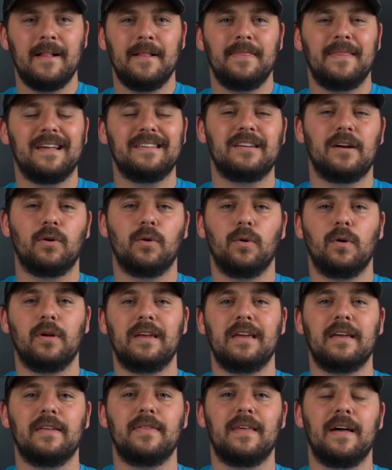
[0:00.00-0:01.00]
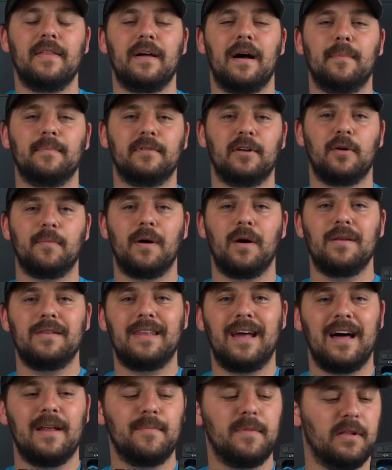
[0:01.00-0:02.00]
That's not really in that. I'm talking about
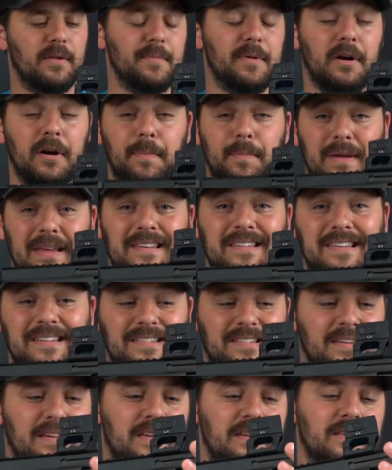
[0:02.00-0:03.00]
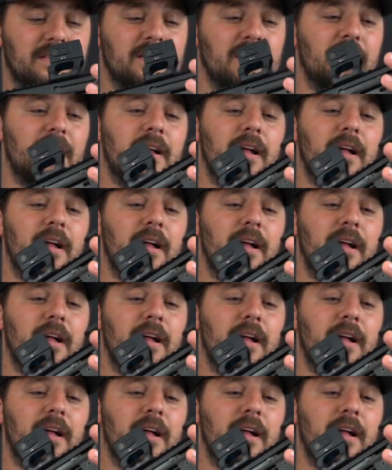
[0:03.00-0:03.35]
9mm PCCs.